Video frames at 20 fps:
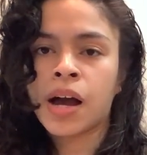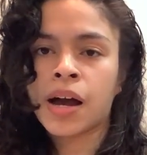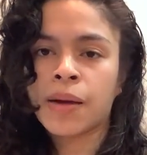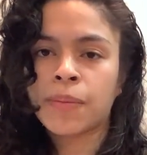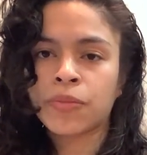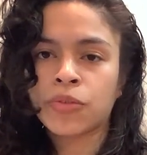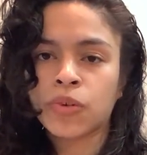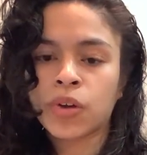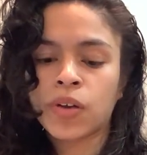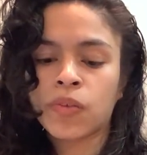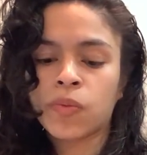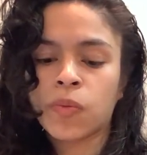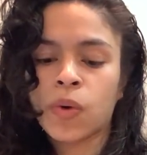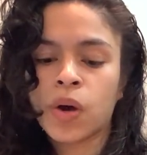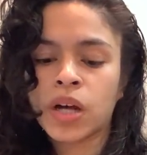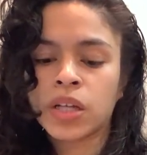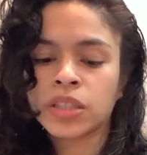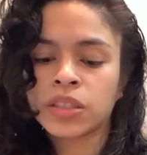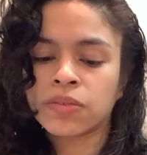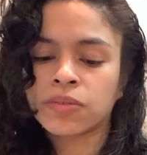Three of
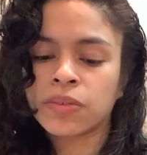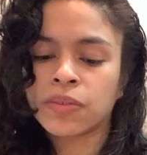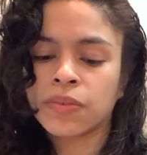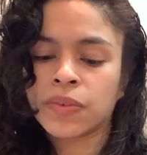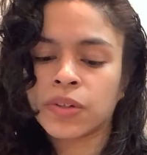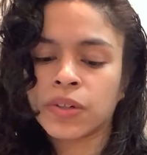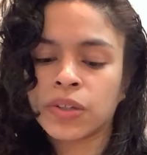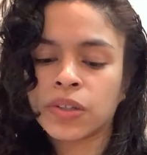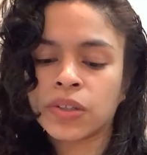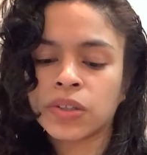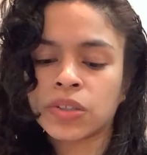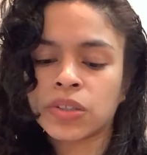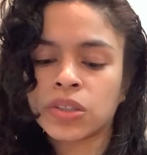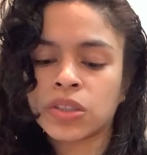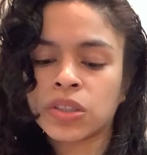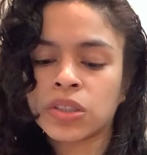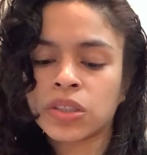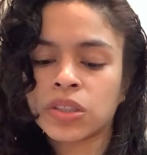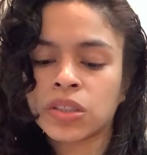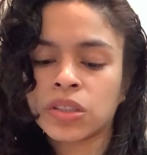Wands in
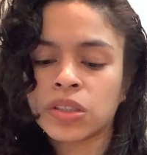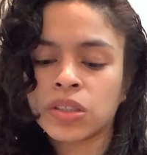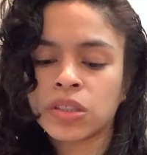reverse.